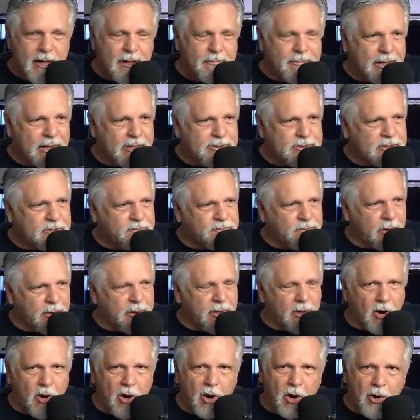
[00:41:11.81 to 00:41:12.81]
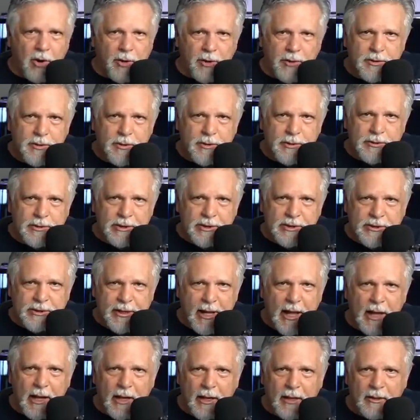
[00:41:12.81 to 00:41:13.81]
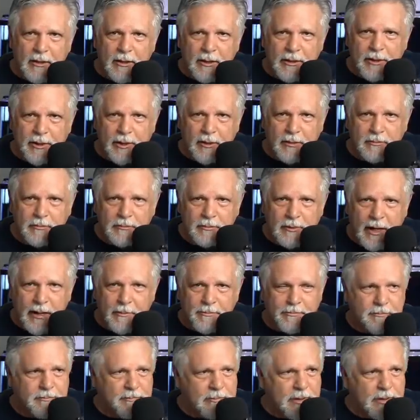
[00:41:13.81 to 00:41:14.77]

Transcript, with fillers: because it's very hard to sell, you know, a